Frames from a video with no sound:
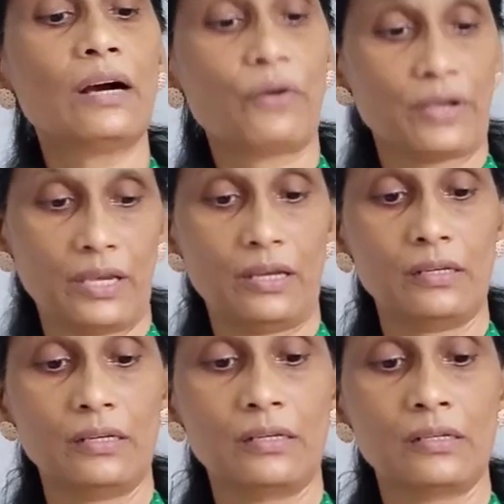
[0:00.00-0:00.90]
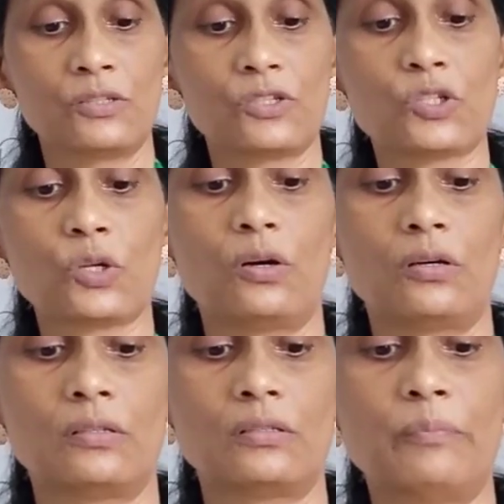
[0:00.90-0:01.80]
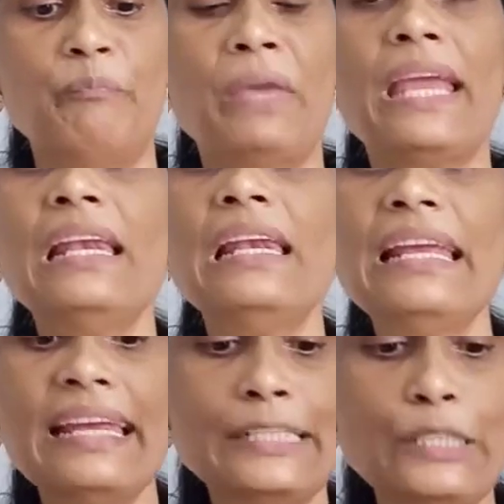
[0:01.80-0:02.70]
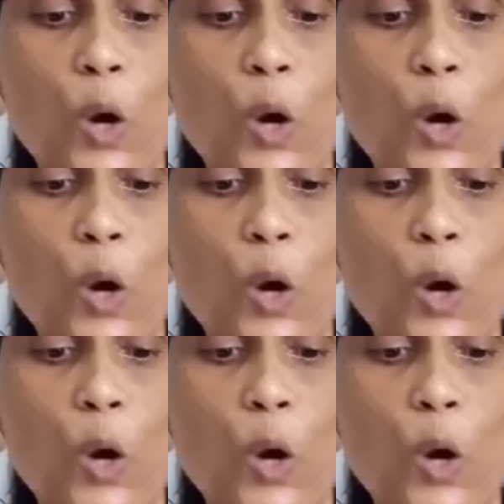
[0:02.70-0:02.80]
Okay, so mainly a